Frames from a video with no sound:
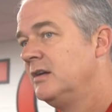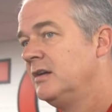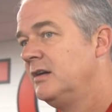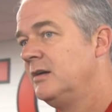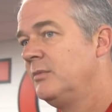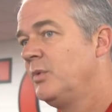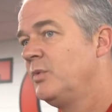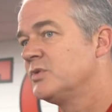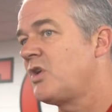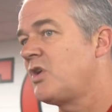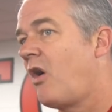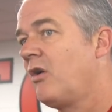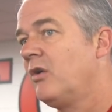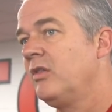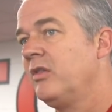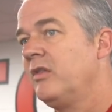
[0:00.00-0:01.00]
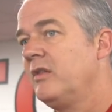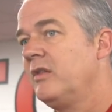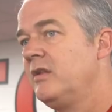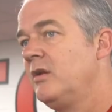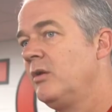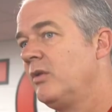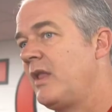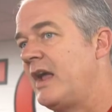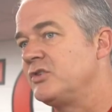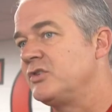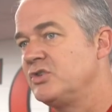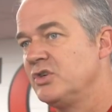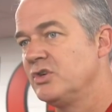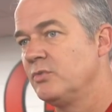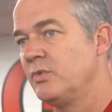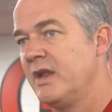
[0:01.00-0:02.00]
It was hard, you know,
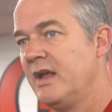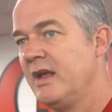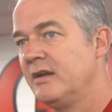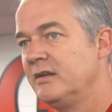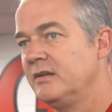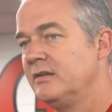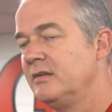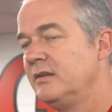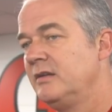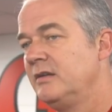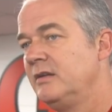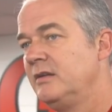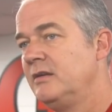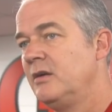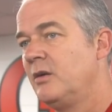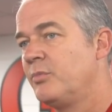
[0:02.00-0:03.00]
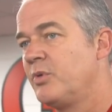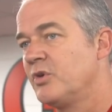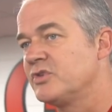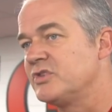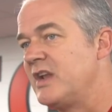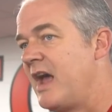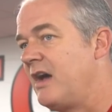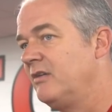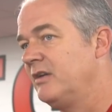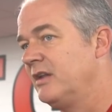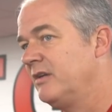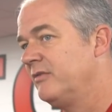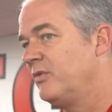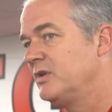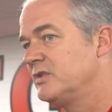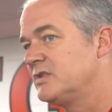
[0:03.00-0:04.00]
last year we had a, you know, personality
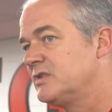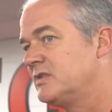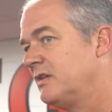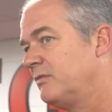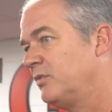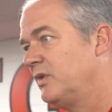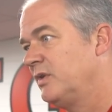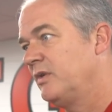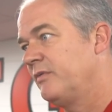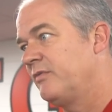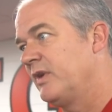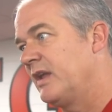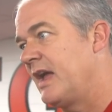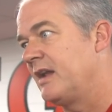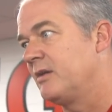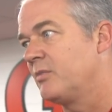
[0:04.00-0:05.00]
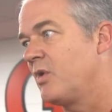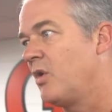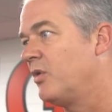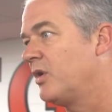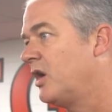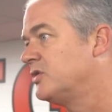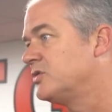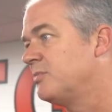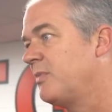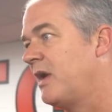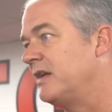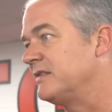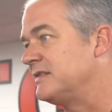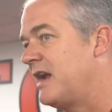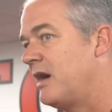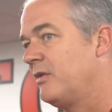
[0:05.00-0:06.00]
of once, if we got them going 100
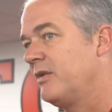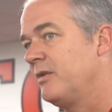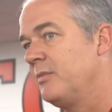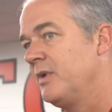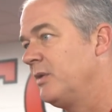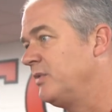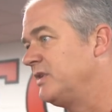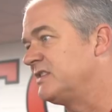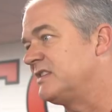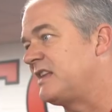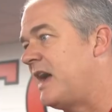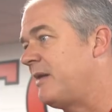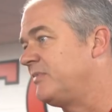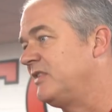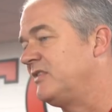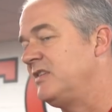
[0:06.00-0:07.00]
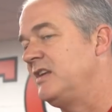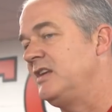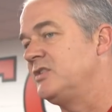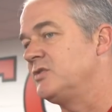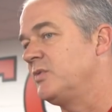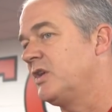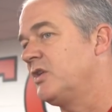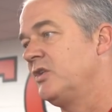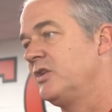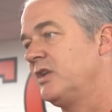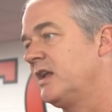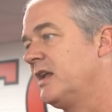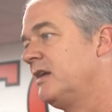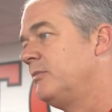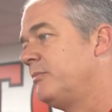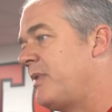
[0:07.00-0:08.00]
miles an hour, the minute we stopped to teach, we
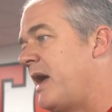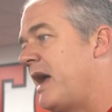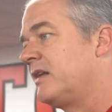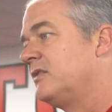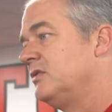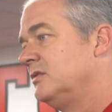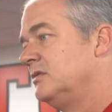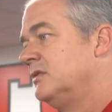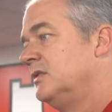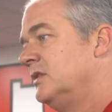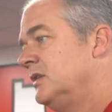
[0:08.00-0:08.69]
couldn't get them back to